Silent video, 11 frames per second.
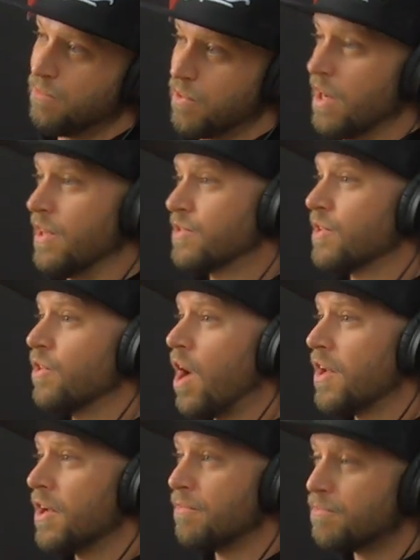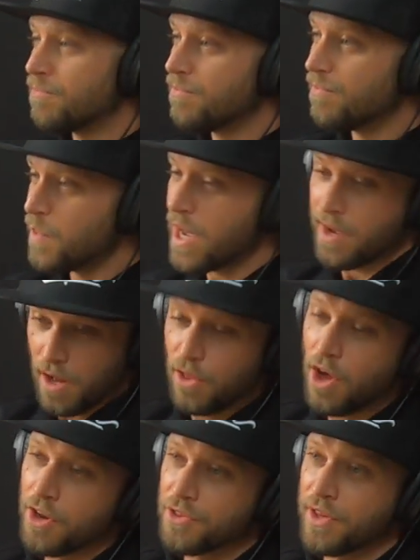Bro, there's a lot of yeah, a
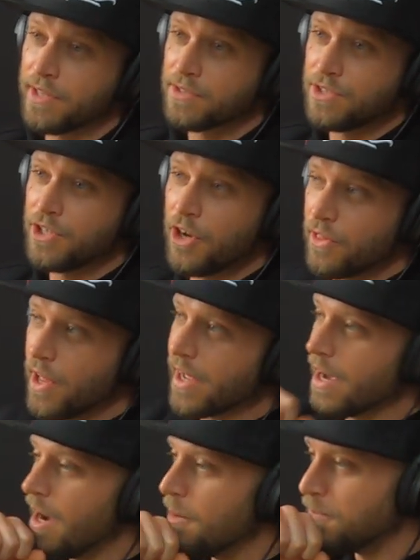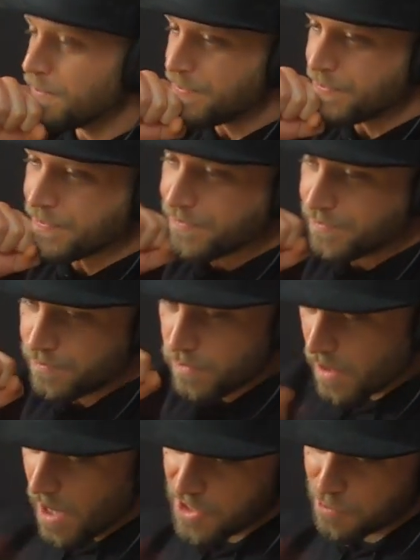lot of things. You know, like um,
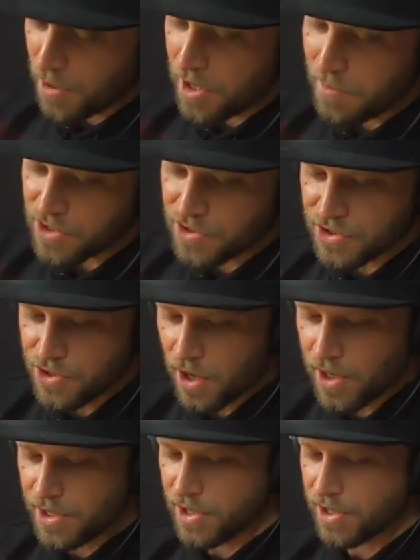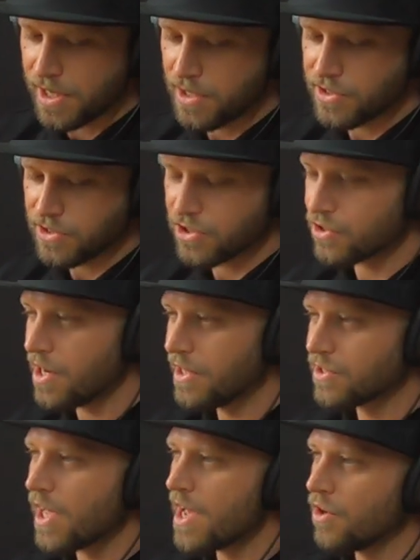it's pretty much just talking to your kids and just trying to
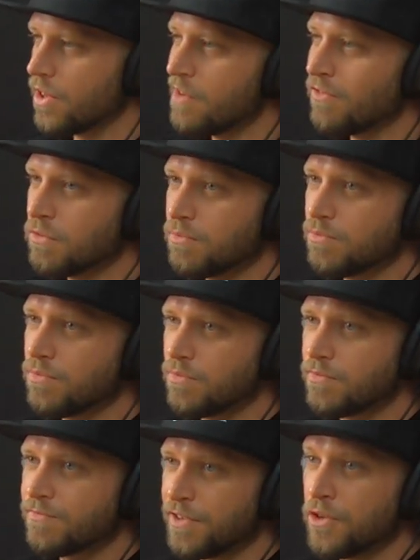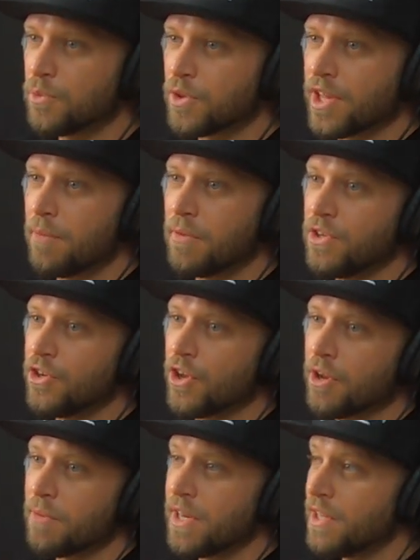stay on a level field with them, and you know
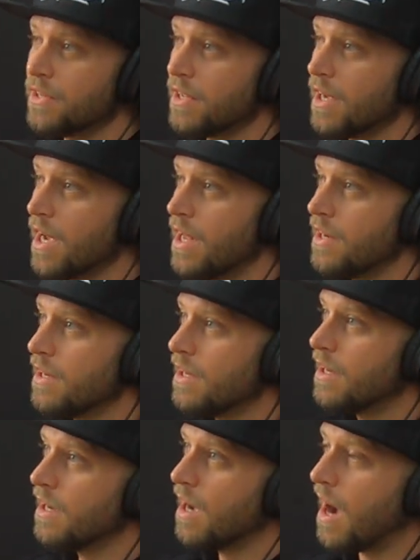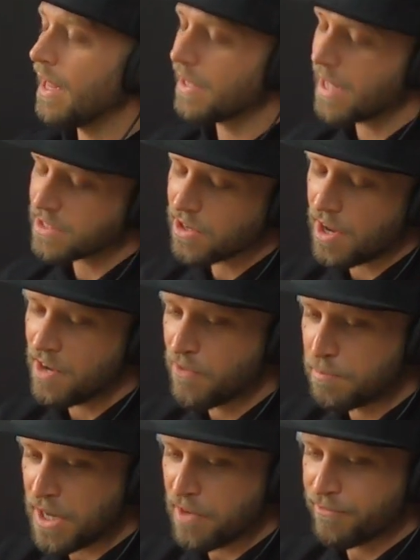what I mean, and and. I think that's kind of a
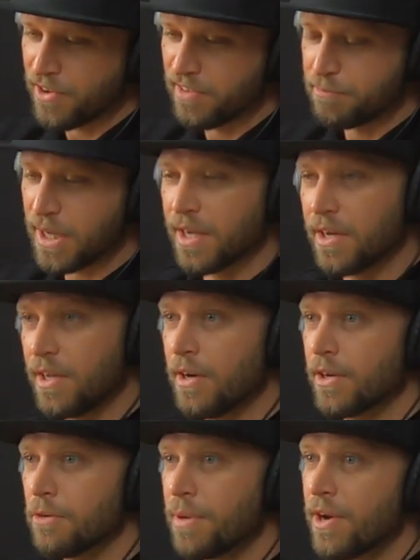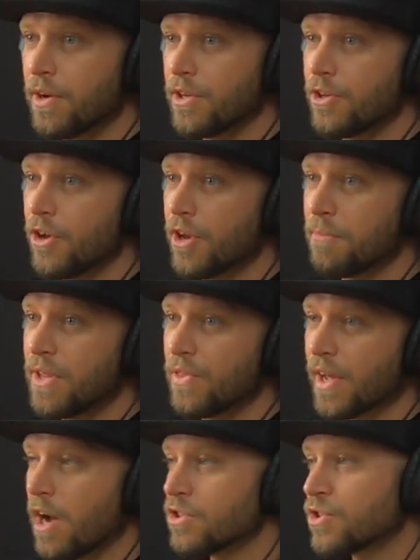benefit of being a younger parent. You know what I mean?
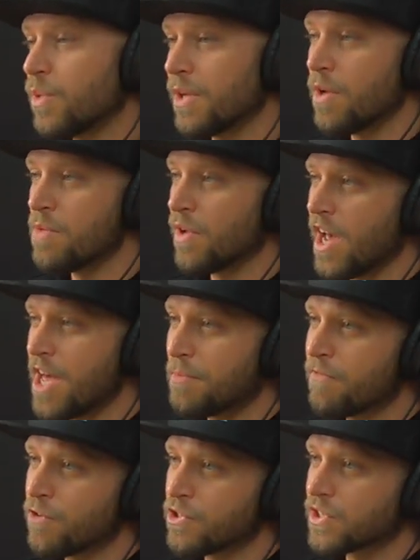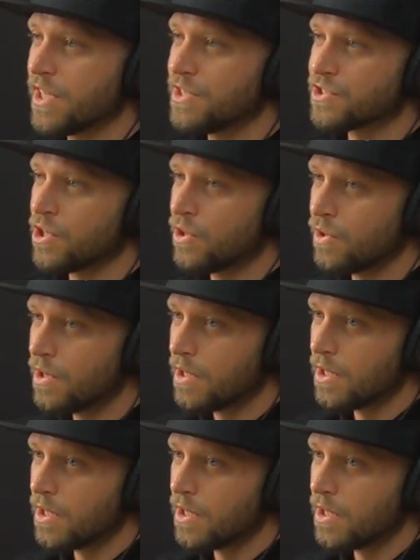Like I was 21 when I had my first kid, so